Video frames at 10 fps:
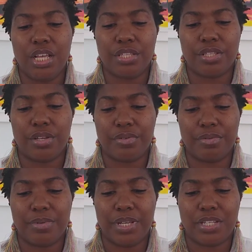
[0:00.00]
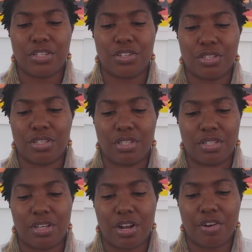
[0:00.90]
So it's
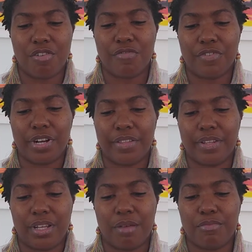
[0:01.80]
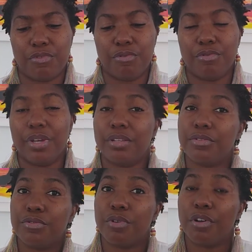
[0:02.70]
just yarn over and then come through
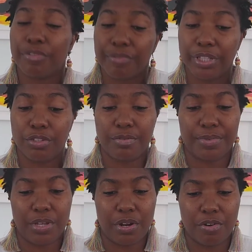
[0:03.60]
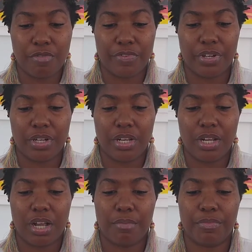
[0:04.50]
and do all 3 loops. Yarn over,
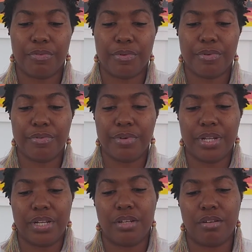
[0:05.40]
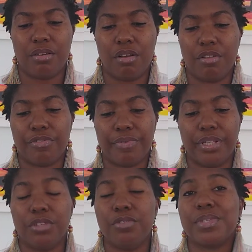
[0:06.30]
come through, and then all
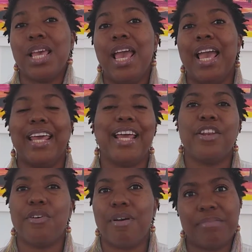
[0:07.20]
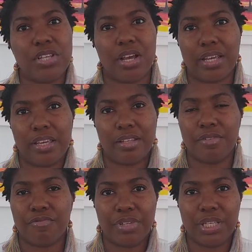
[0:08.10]
3 loops. And I know I'm
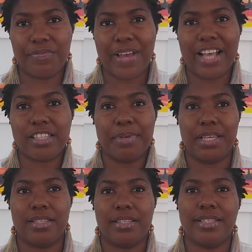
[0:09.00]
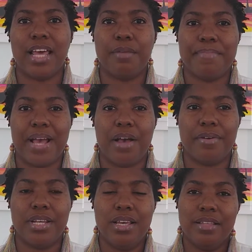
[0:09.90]
talking really fast because it's not
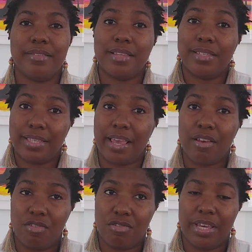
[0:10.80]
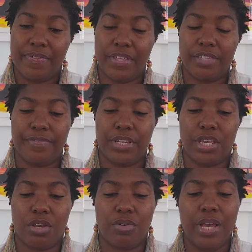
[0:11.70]
about the skill in this
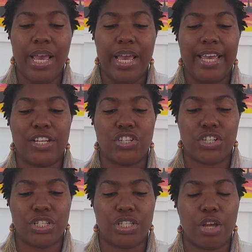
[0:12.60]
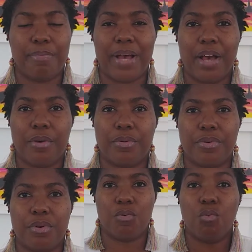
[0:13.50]
video. It's just about
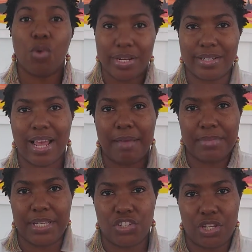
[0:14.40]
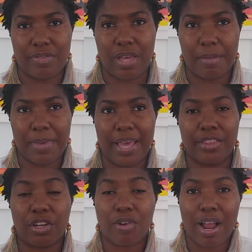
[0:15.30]
what I'm teaching them
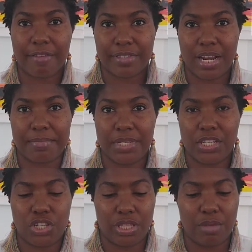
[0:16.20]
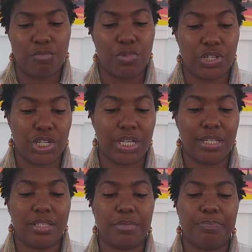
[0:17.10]
and the craft that I'm teaching them, which
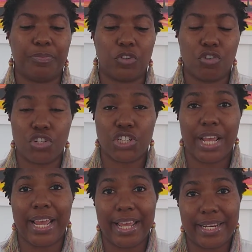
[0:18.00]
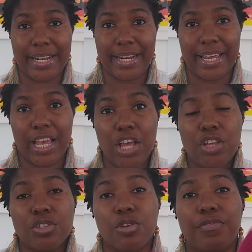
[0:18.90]
is crochet and knitting.
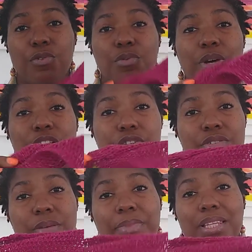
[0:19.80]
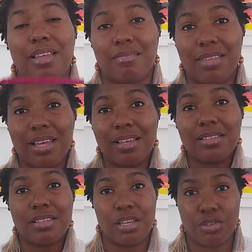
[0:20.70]
So if you wanted to do something like
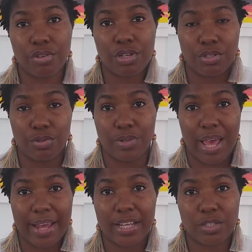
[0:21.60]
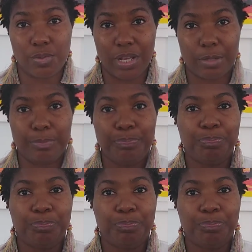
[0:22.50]
this, you could do that as well.